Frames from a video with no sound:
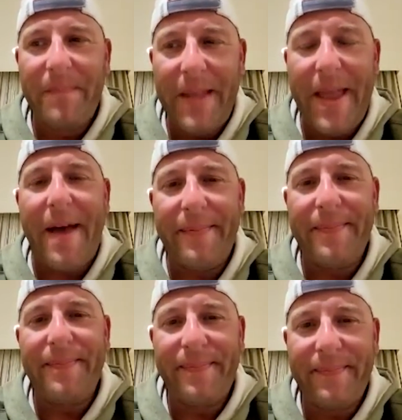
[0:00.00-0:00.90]
yeah,
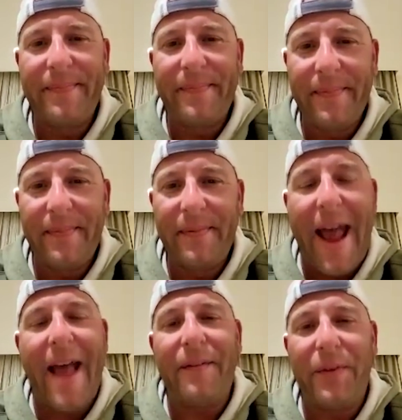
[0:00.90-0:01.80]

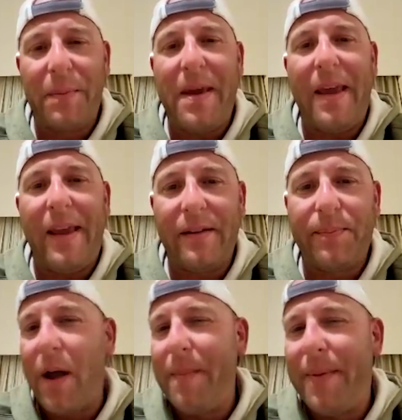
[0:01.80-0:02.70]
that to me has
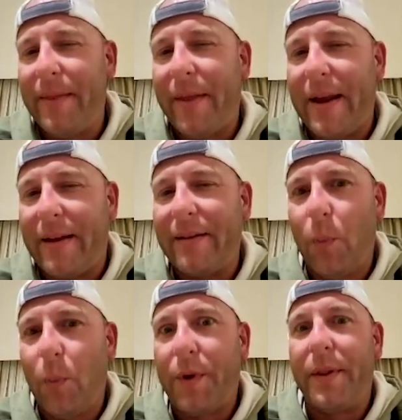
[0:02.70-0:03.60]
probably been like
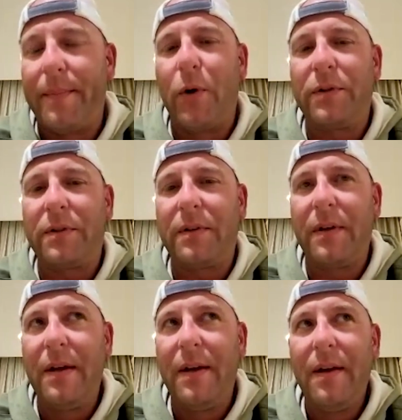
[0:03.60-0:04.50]
one of the most.
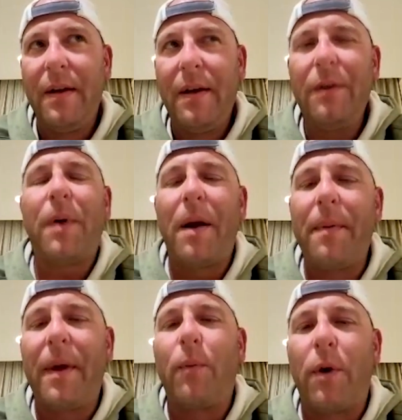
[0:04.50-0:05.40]
It was probably
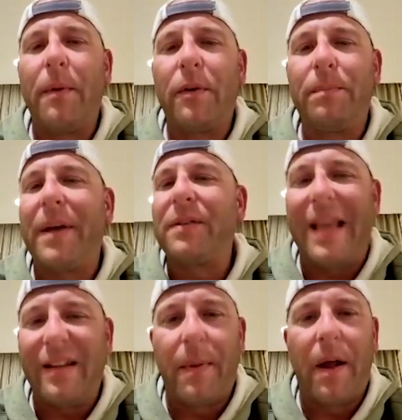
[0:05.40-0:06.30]
like one of the most best
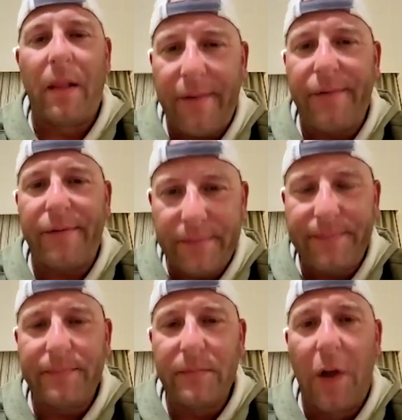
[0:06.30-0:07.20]
days of my life,
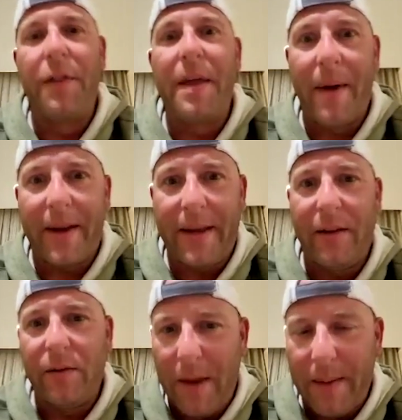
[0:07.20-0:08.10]
gotcha. Other than my
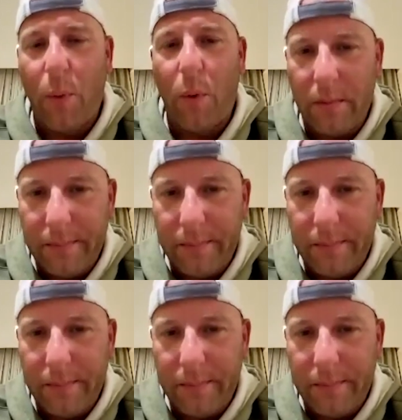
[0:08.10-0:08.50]
kids being born.